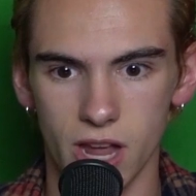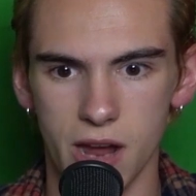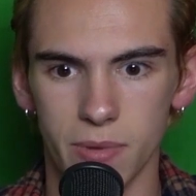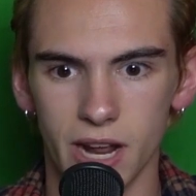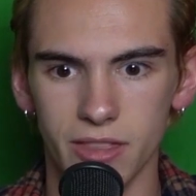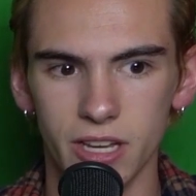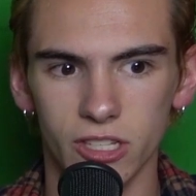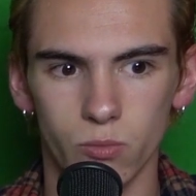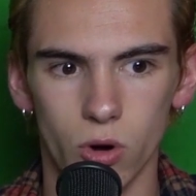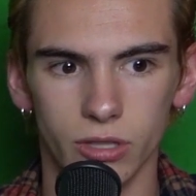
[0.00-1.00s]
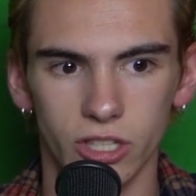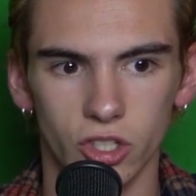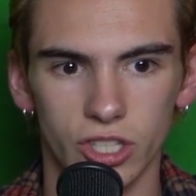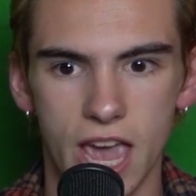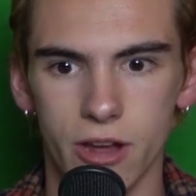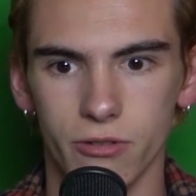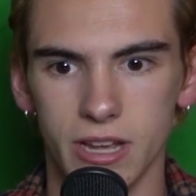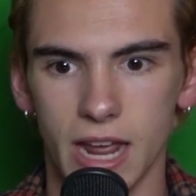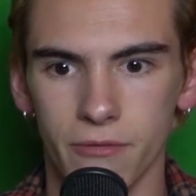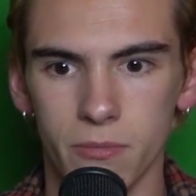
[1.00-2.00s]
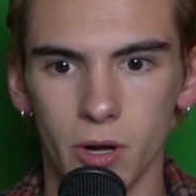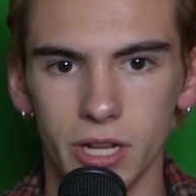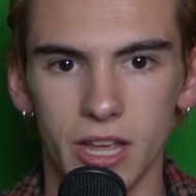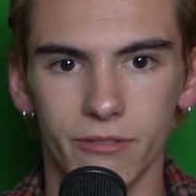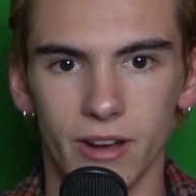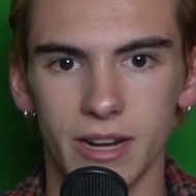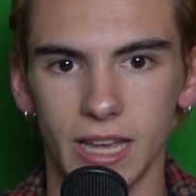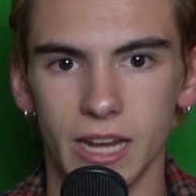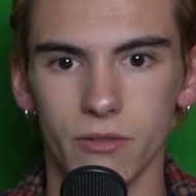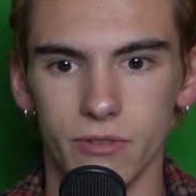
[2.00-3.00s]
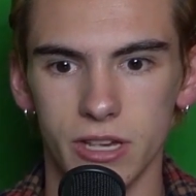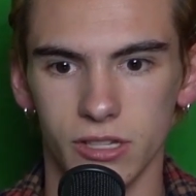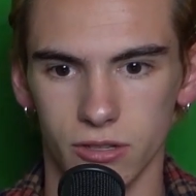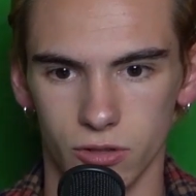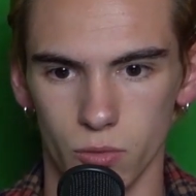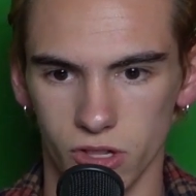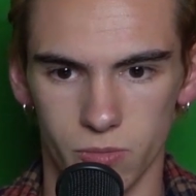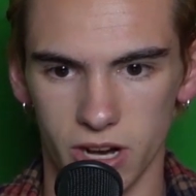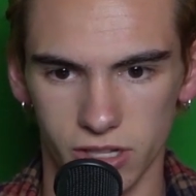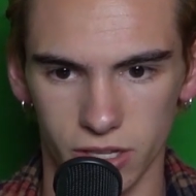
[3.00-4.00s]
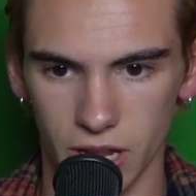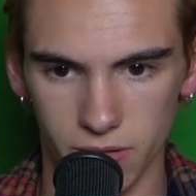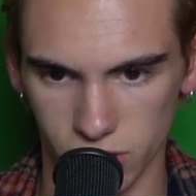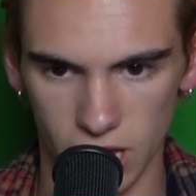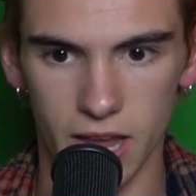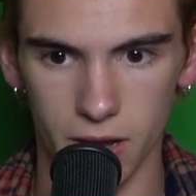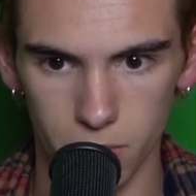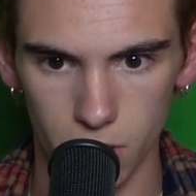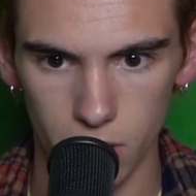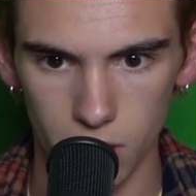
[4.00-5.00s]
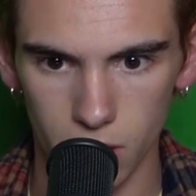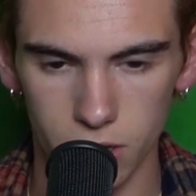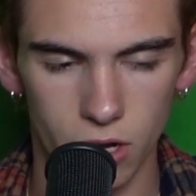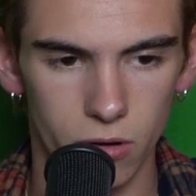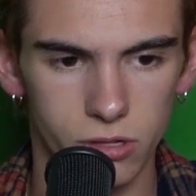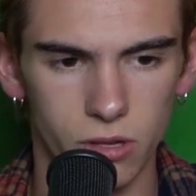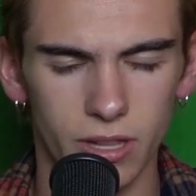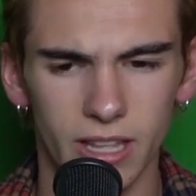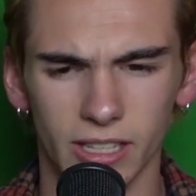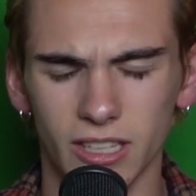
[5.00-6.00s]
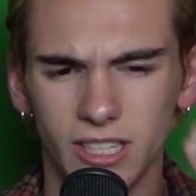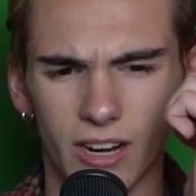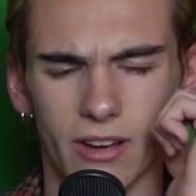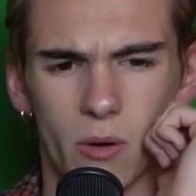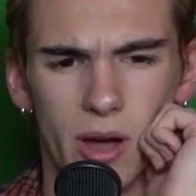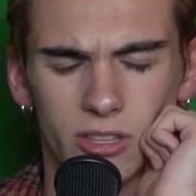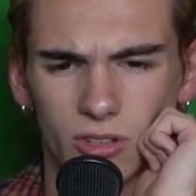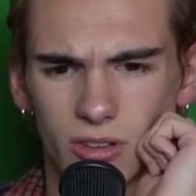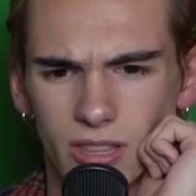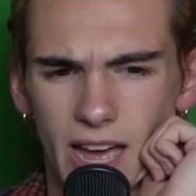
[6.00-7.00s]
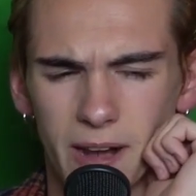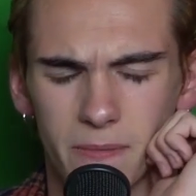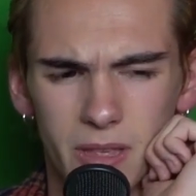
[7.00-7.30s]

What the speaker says: guy, but I think it's more or less just angry at everybody and finding any reason to express it and say it. So that's kind of how I took that.